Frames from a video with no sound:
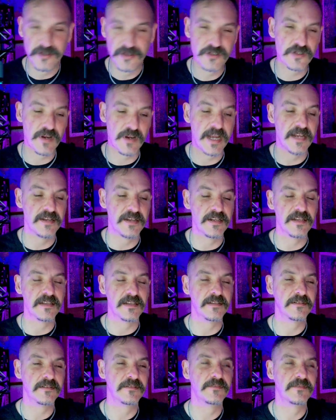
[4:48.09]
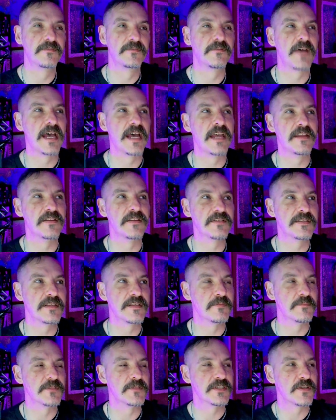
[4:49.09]
trying to find
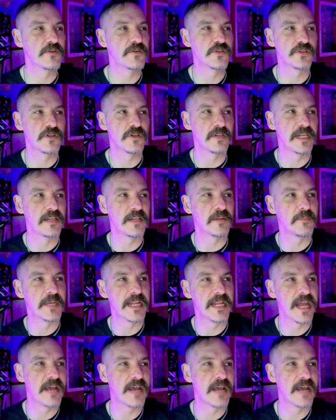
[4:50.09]
some social element